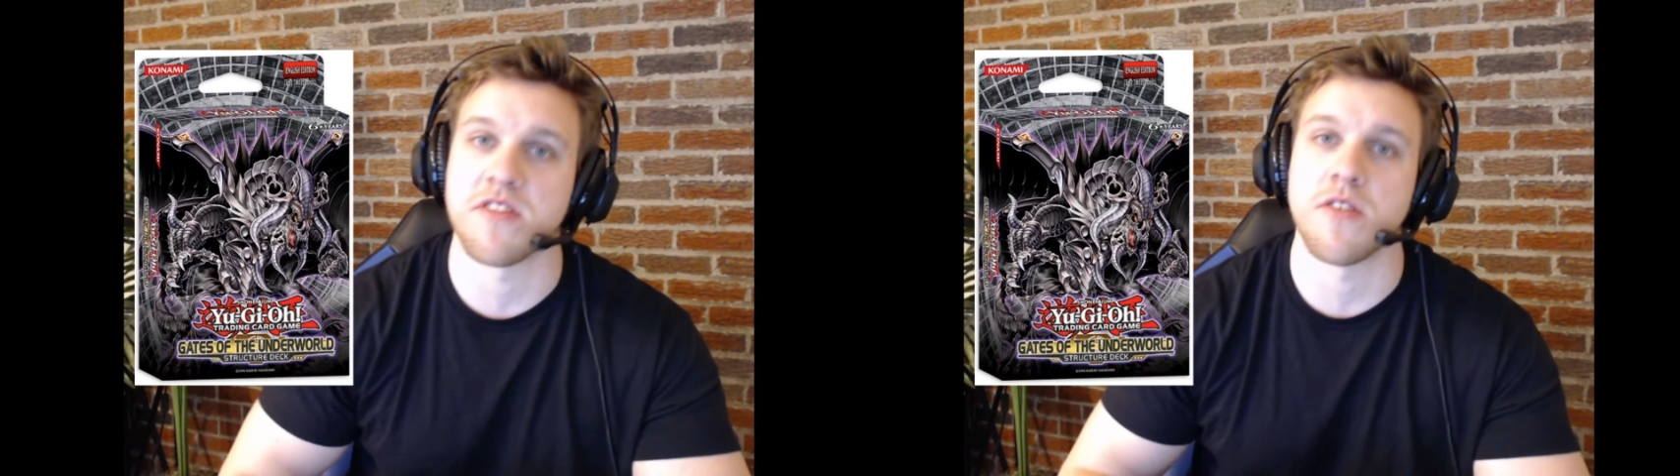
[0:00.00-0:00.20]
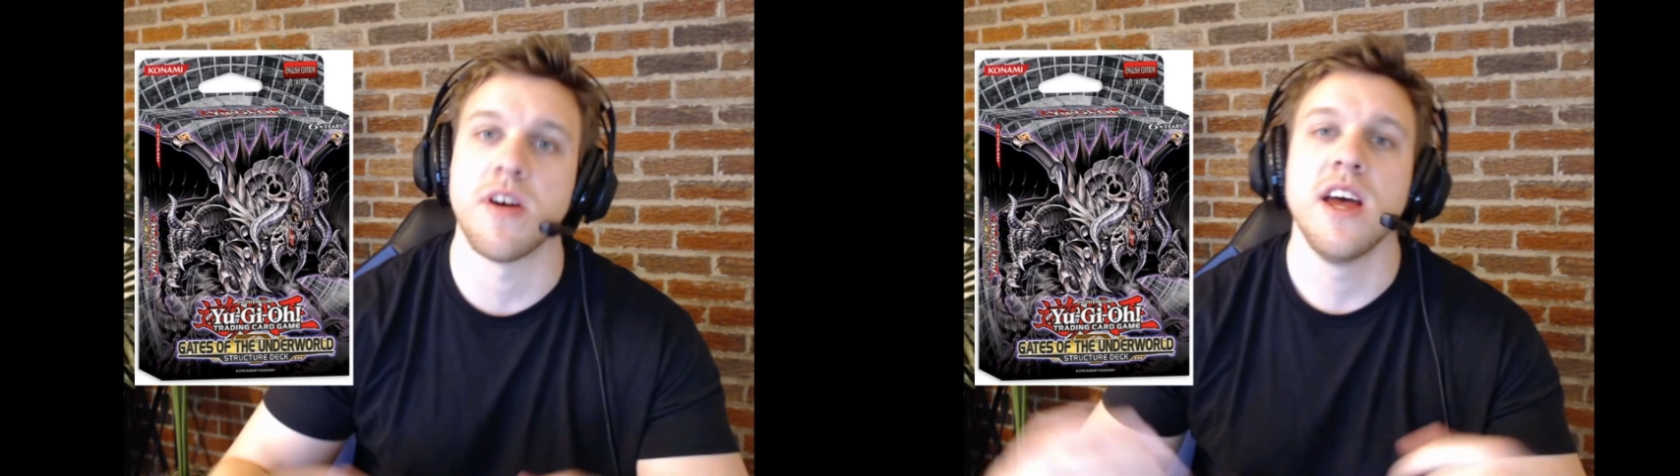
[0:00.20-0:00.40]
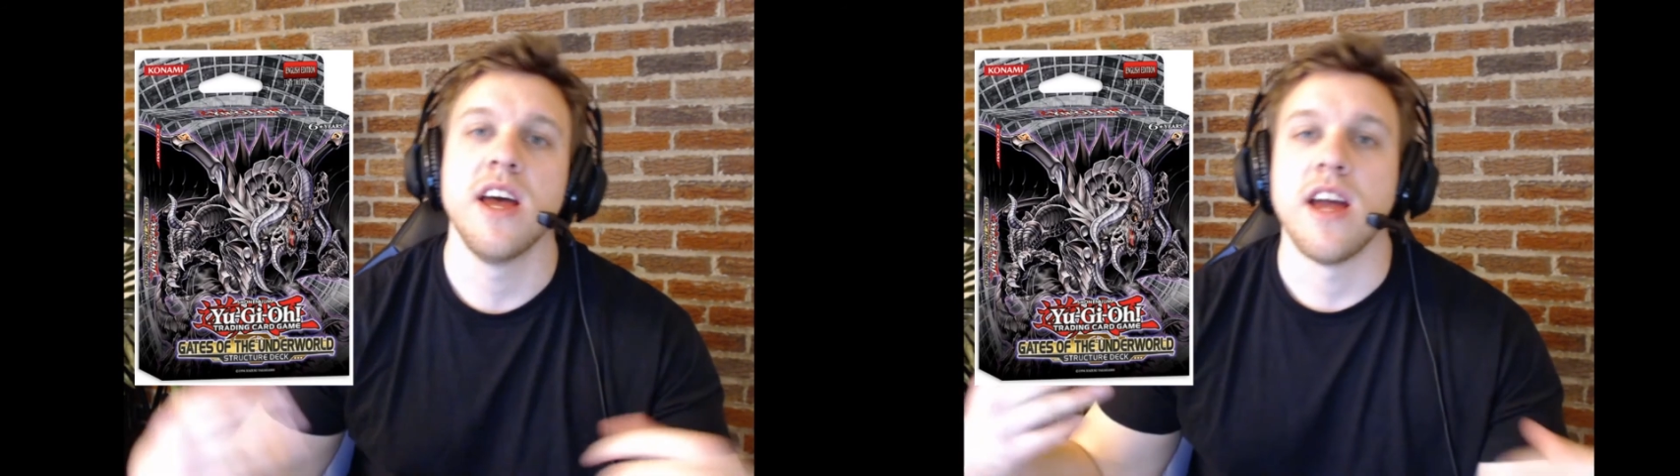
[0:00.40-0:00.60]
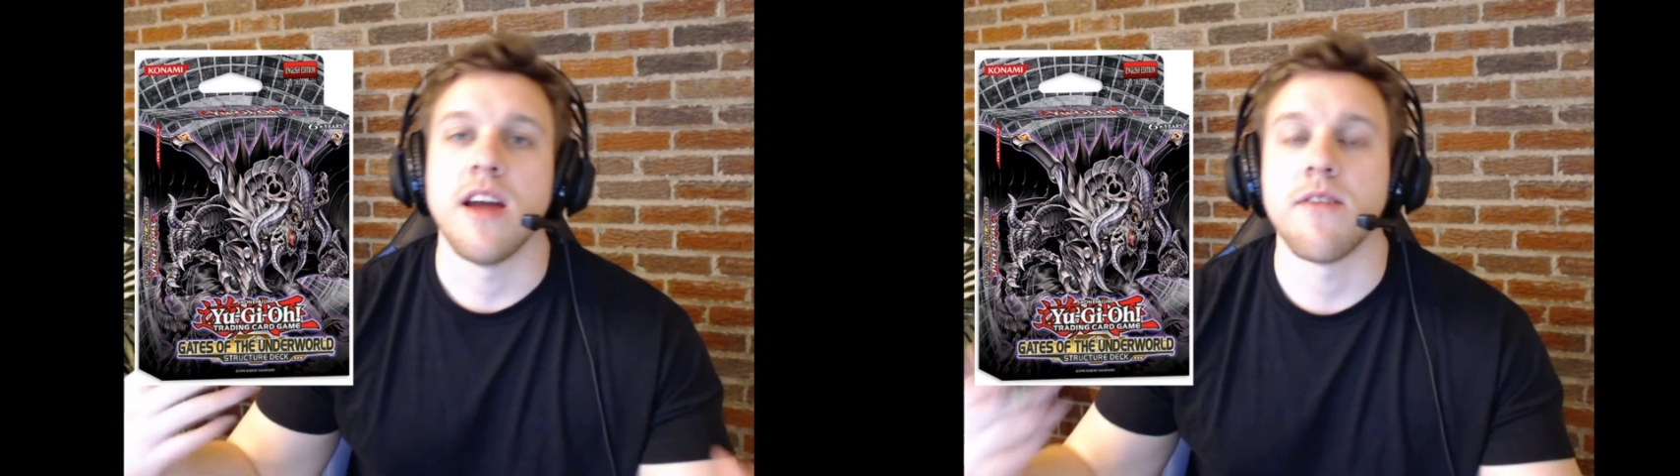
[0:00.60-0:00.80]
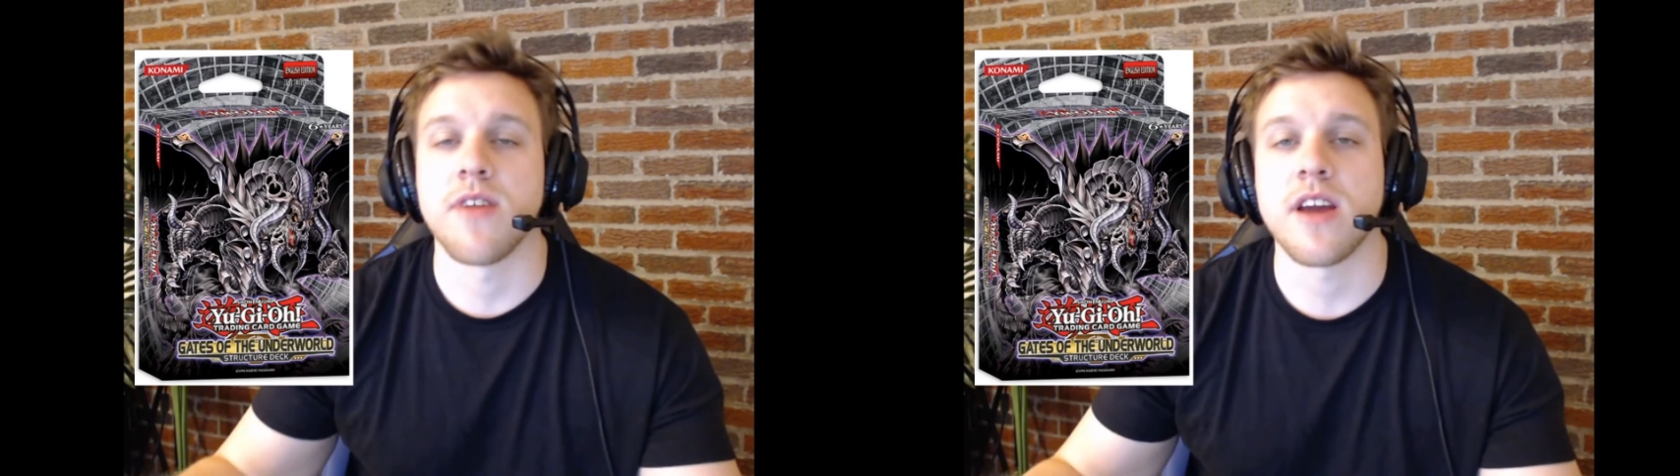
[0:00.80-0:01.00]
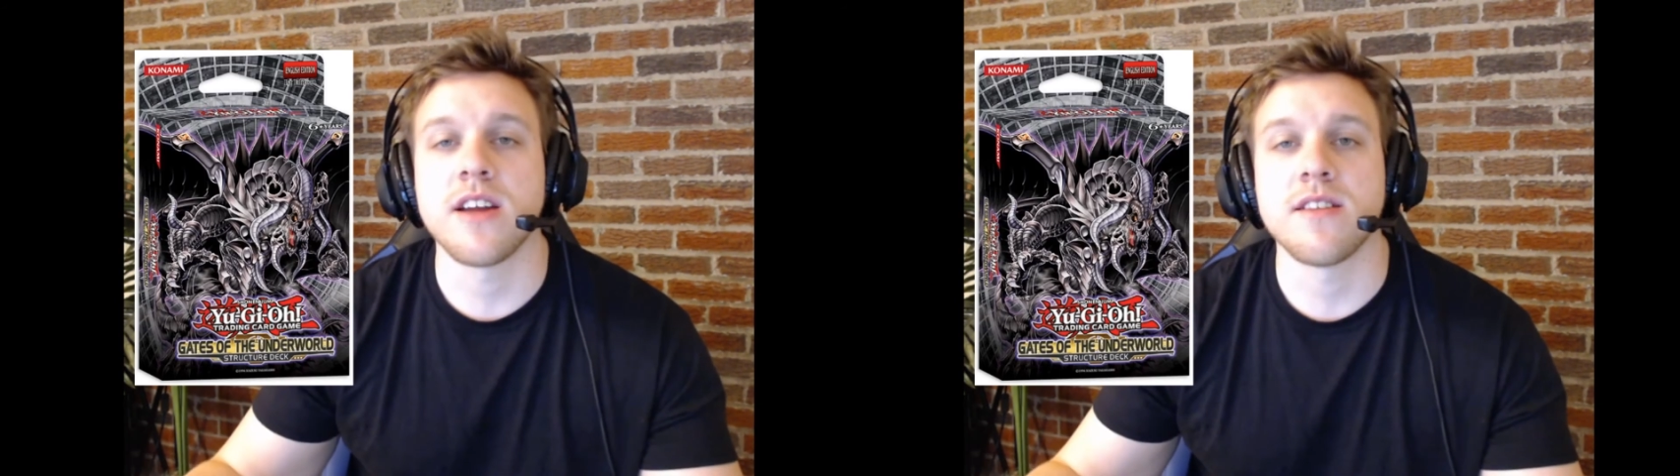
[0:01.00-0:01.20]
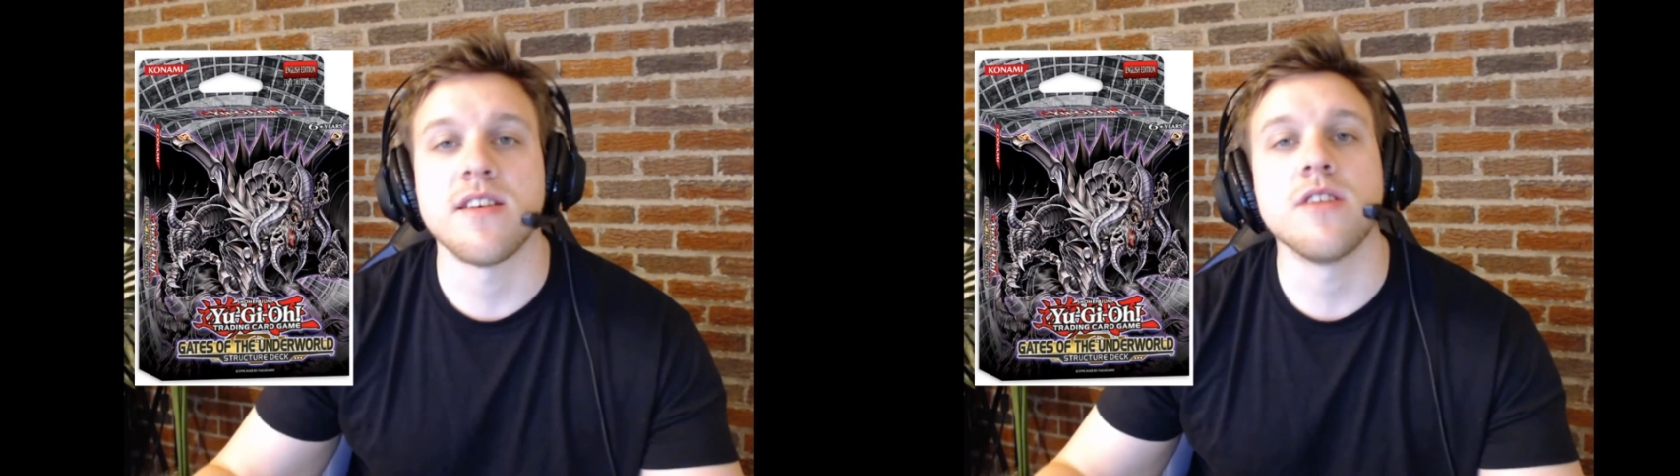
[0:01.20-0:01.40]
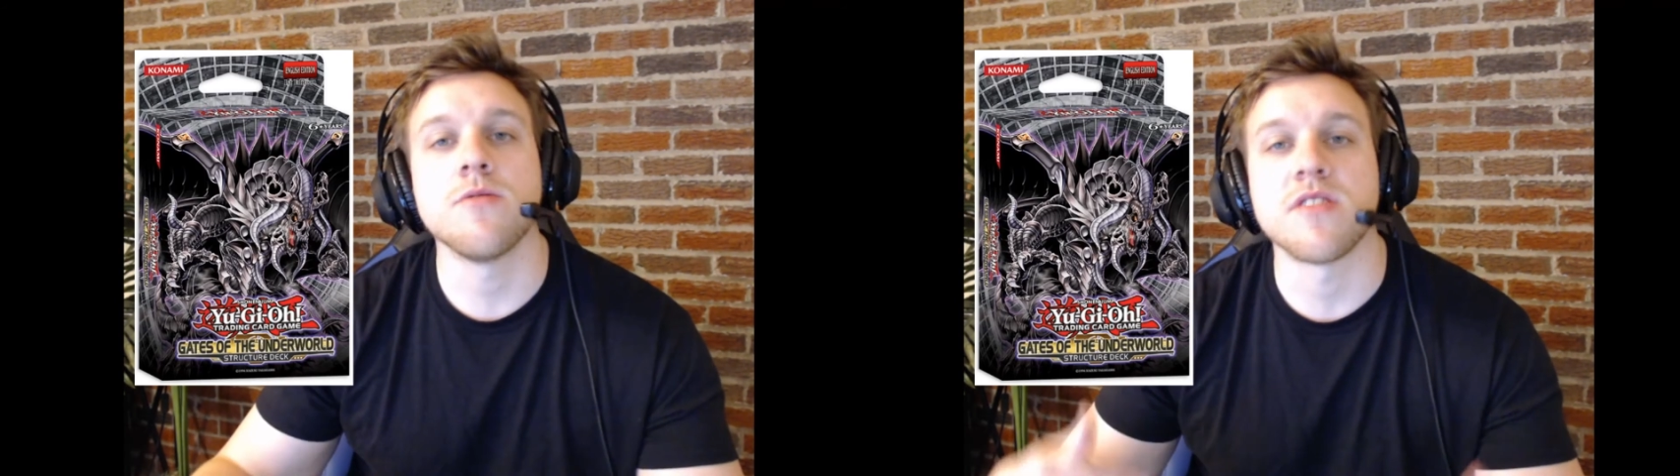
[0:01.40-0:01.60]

So if they continue the